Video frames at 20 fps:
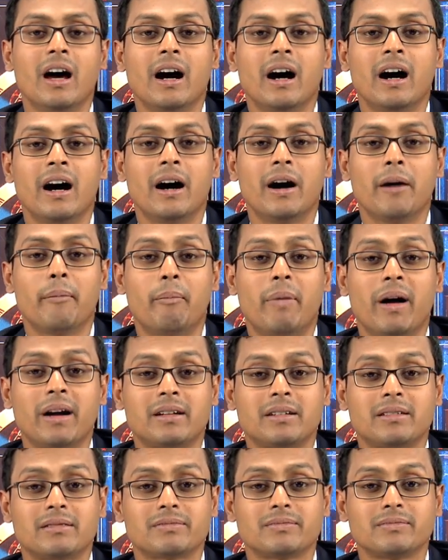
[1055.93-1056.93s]

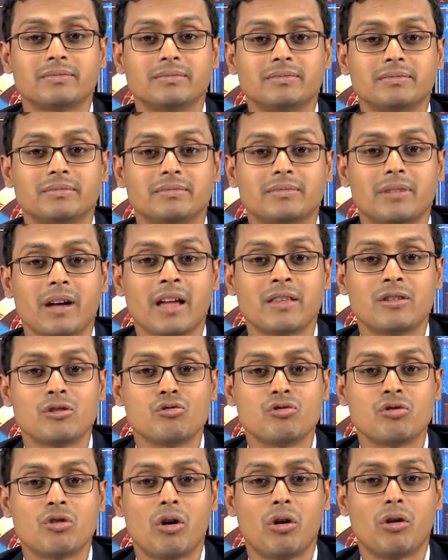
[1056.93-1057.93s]
but as
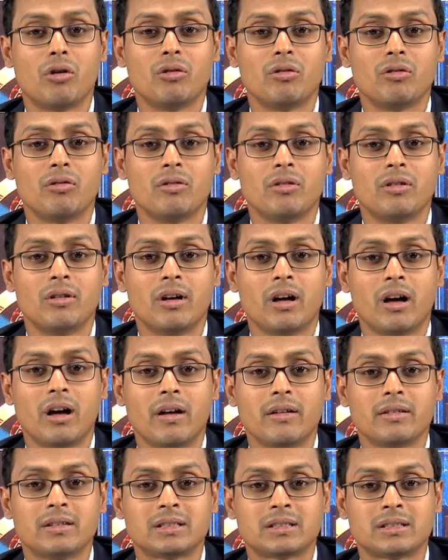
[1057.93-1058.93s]
you know,
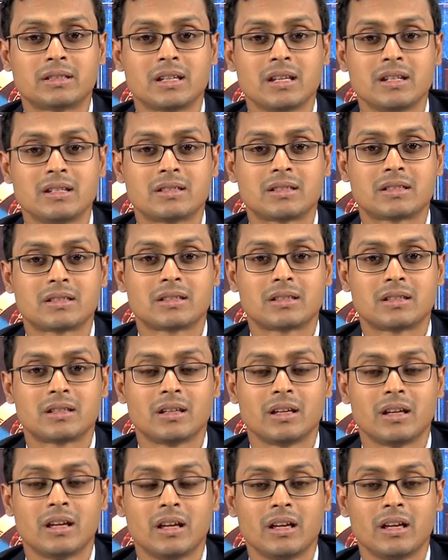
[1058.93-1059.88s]
since